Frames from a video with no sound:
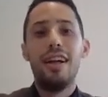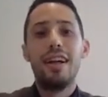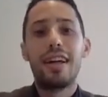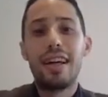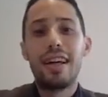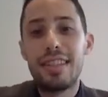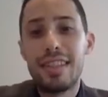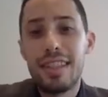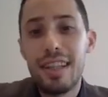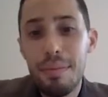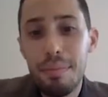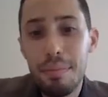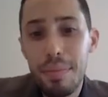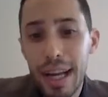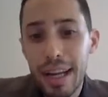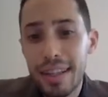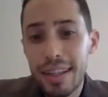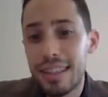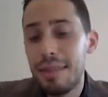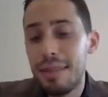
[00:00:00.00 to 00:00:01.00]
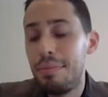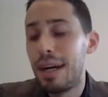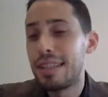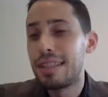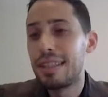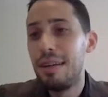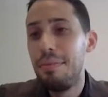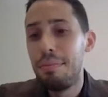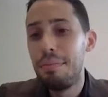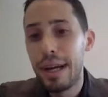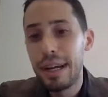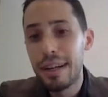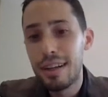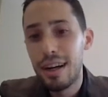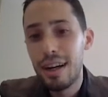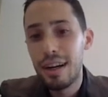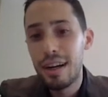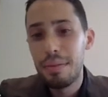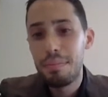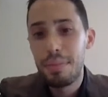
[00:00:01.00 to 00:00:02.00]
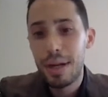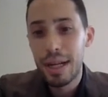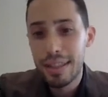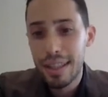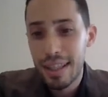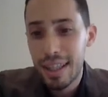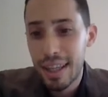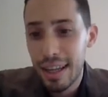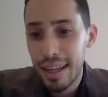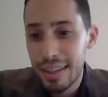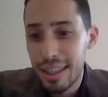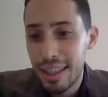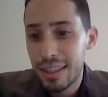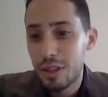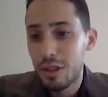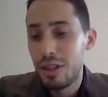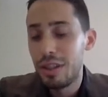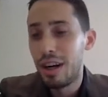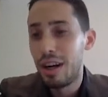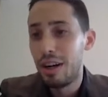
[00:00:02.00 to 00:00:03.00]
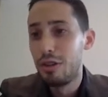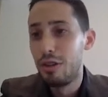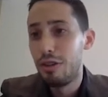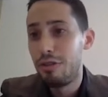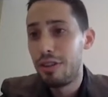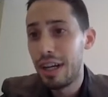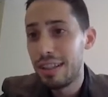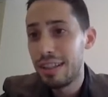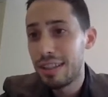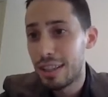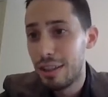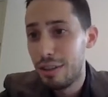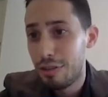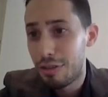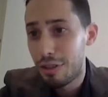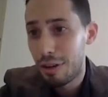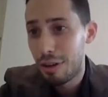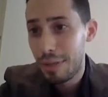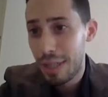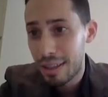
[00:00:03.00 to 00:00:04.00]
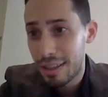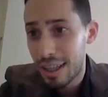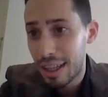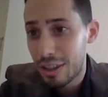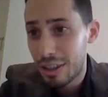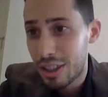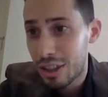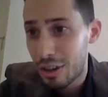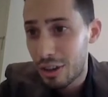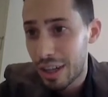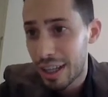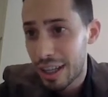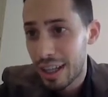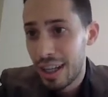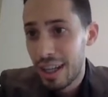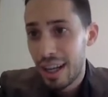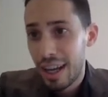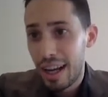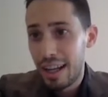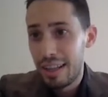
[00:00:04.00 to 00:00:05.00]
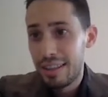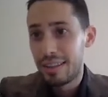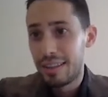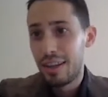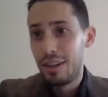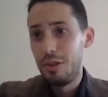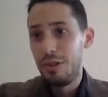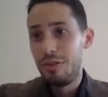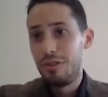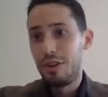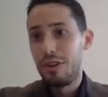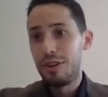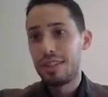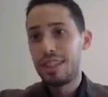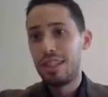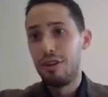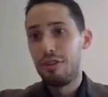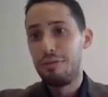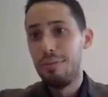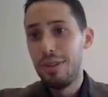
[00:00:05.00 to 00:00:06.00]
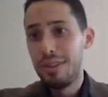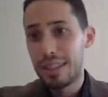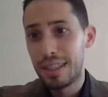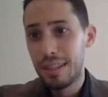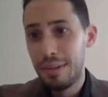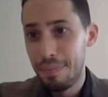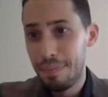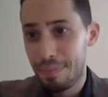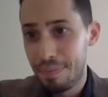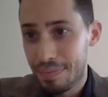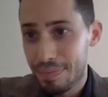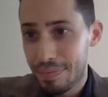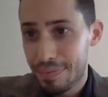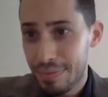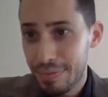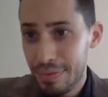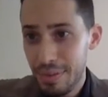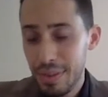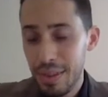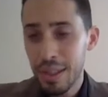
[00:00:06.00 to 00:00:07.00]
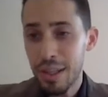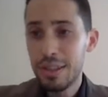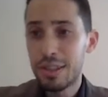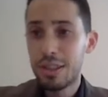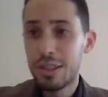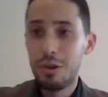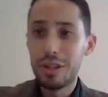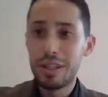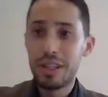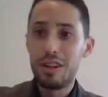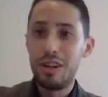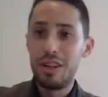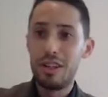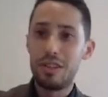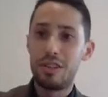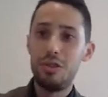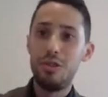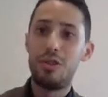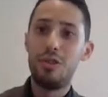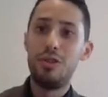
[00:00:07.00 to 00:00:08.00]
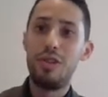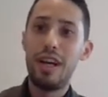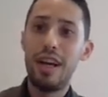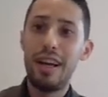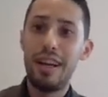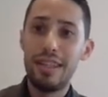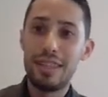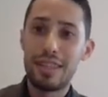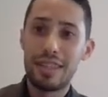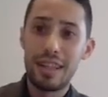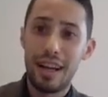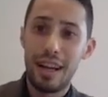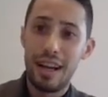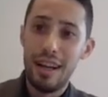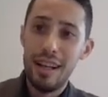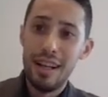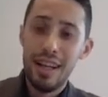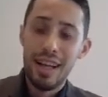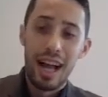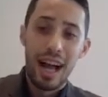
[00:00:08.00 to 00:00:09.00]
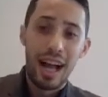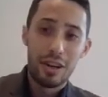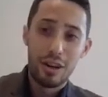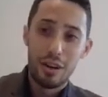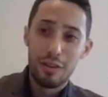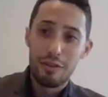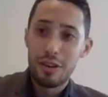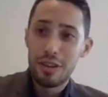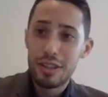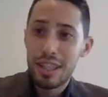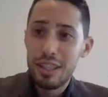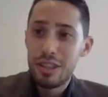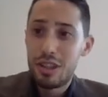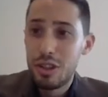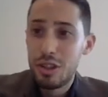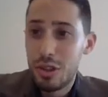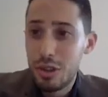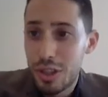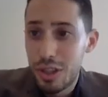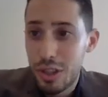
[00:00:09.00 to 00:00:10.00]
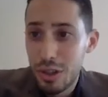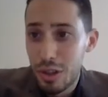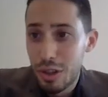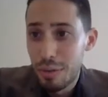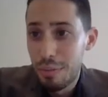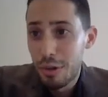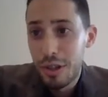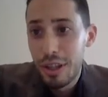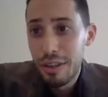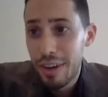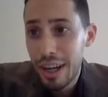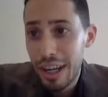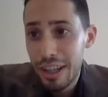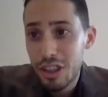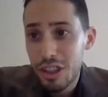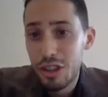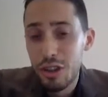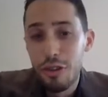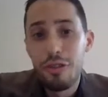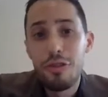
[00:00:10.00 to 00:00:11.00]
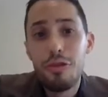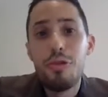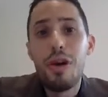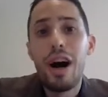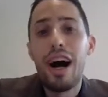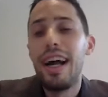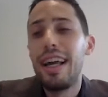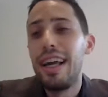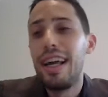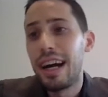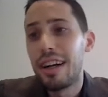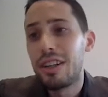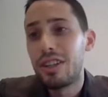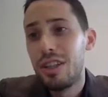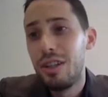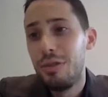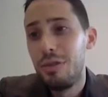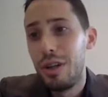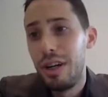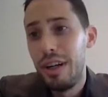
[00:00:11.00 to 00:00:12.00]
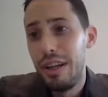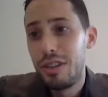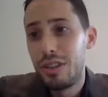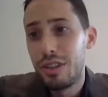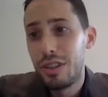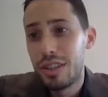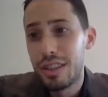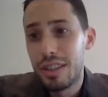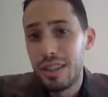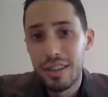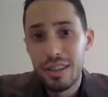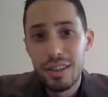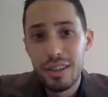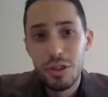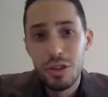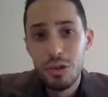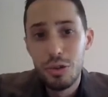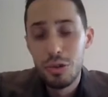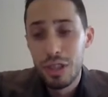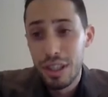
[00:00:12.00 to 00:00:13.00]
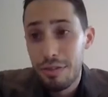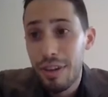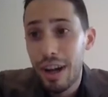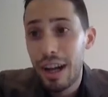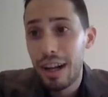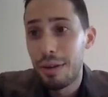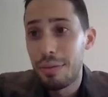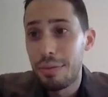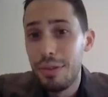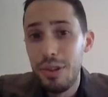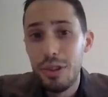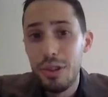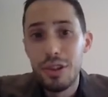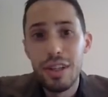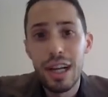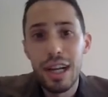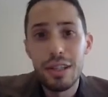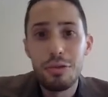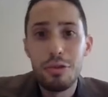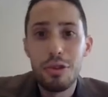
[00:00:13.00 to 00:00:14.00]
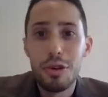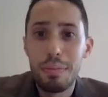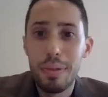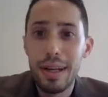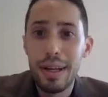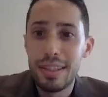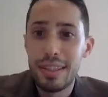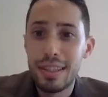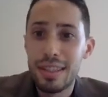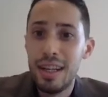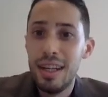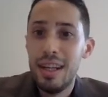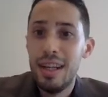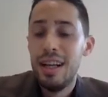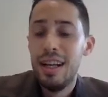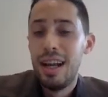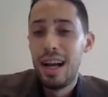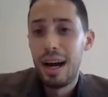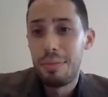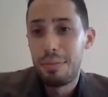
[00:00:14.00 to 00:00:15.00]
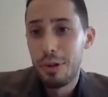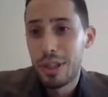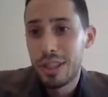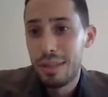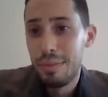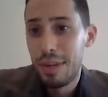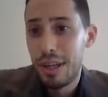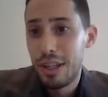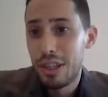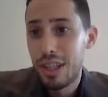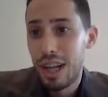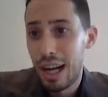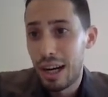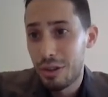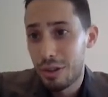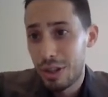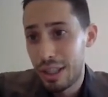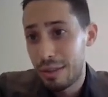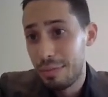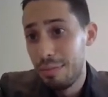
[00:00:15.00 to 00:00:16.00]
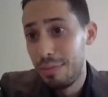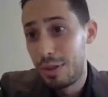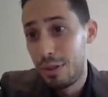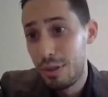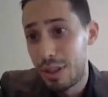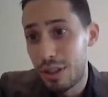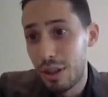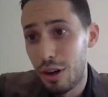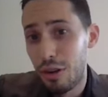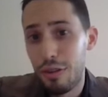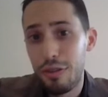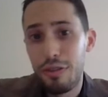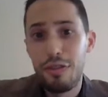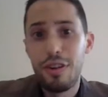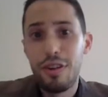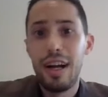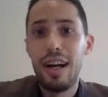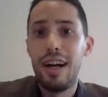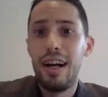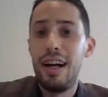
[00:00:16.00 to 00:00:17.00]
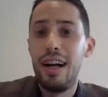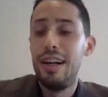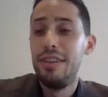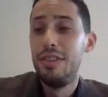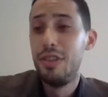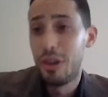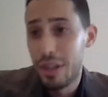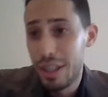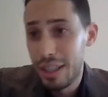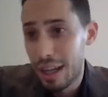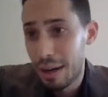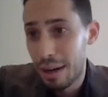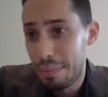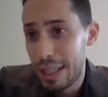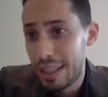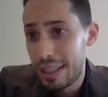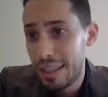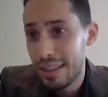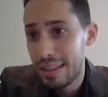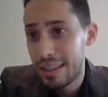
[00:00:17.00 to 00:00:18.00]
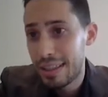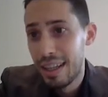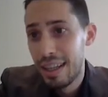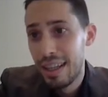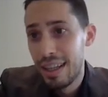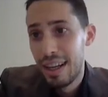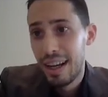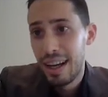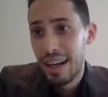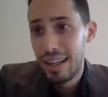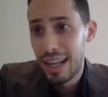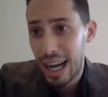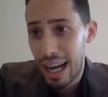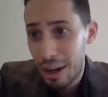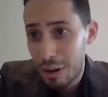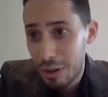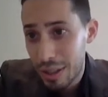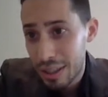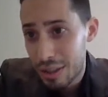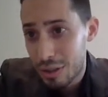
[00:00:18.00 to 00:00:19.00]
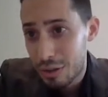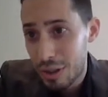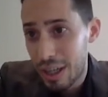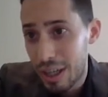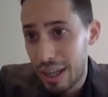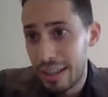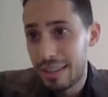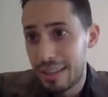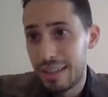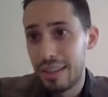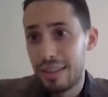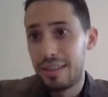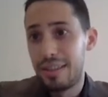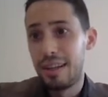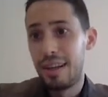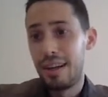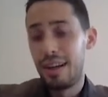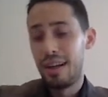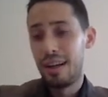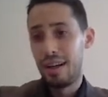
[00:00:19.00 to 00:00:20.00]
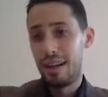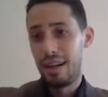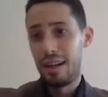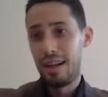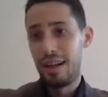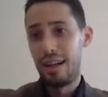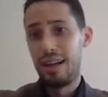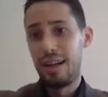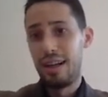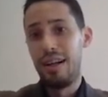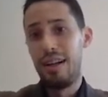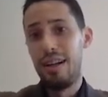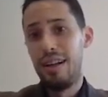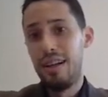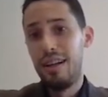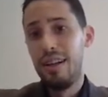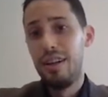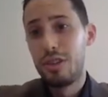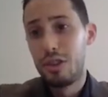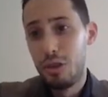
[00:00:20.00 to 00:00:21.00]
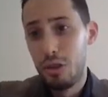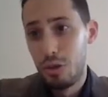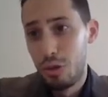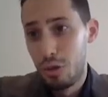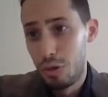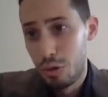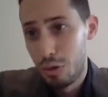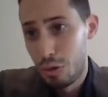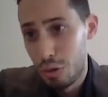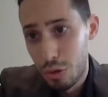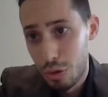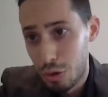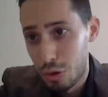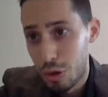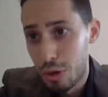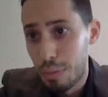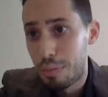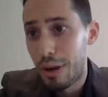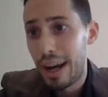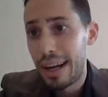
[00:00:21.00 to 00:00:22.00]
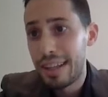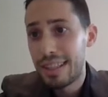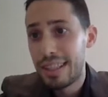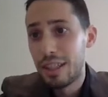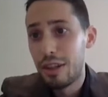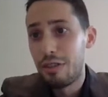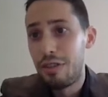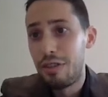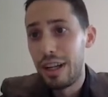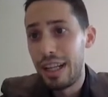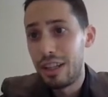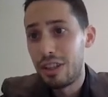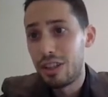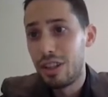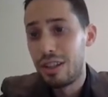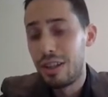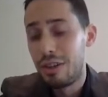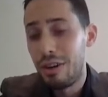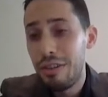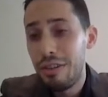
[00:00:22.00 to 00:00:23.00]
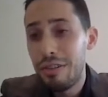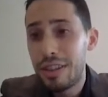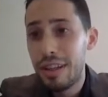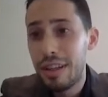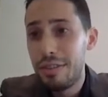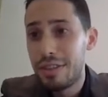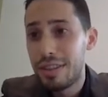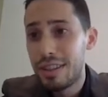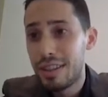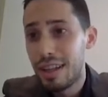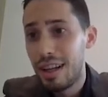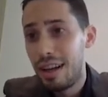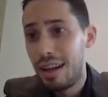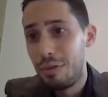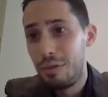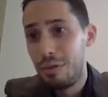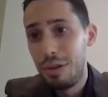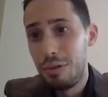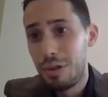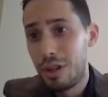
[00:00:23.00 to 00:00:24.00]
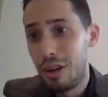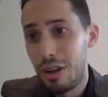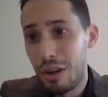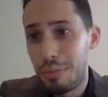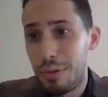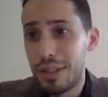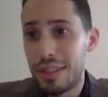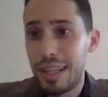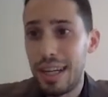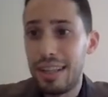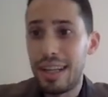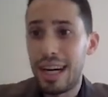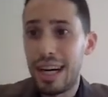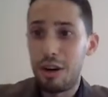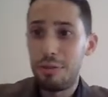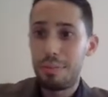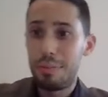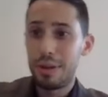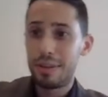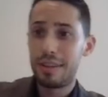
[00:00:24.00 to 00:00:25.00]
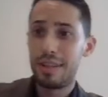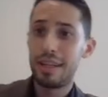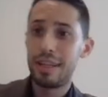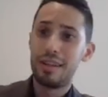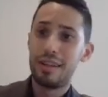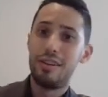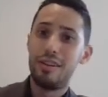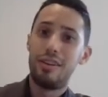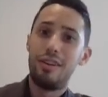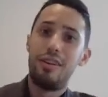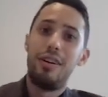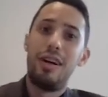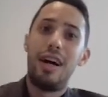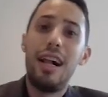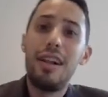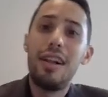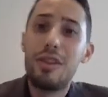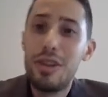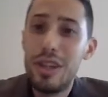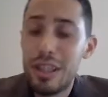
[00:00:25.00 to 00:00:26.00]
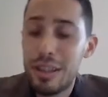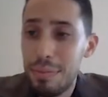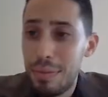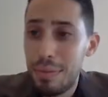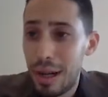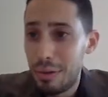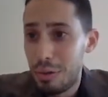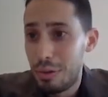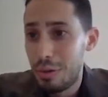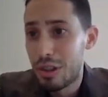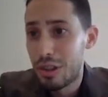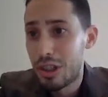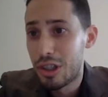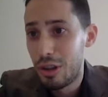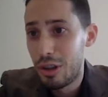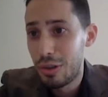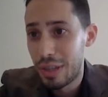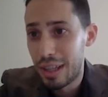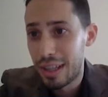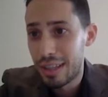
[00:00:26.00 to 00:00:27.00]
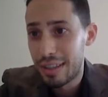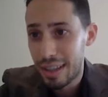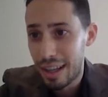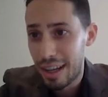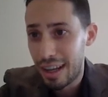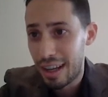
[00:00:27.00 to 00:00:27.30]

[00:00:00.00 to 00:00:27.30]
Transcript: Christian Beck, Sebastian Becker, Patrick Heredito, and Arnulf Jensen from ETH Zurich and the University of Münster. So what I'm going to do today is I'm going to first introduce you the motivation of why actually we're interested to develop neural network-based approximation algorithm to solve nonlinear PDEs and how it is related to pricing of financial derivatives. We're going to present our particular algorithm, and we will show that